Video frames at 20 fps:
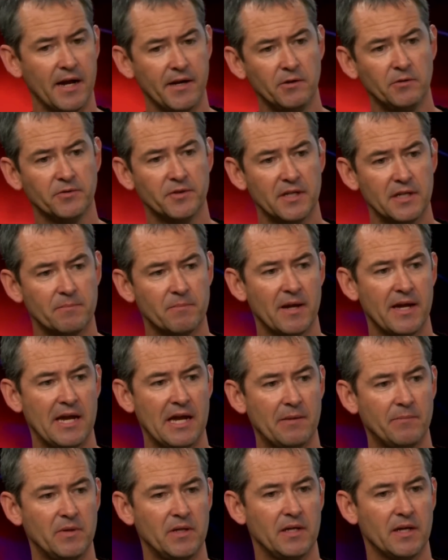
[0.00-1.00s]
don't think
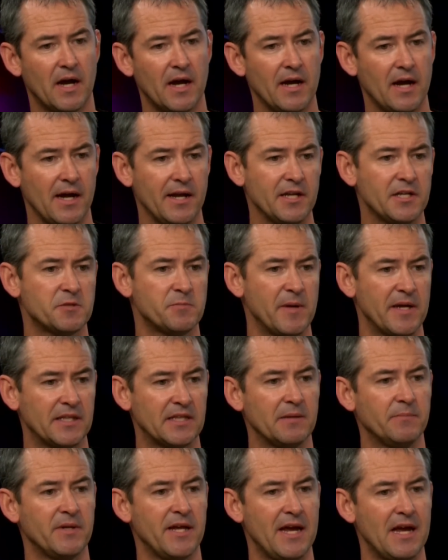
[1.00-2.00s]
Miami, I expect
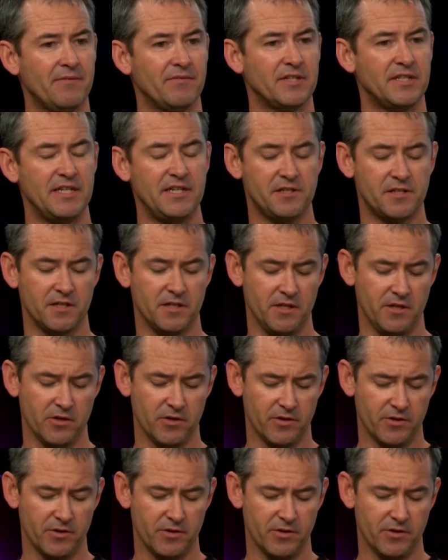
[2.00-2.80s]
them to have a decent year.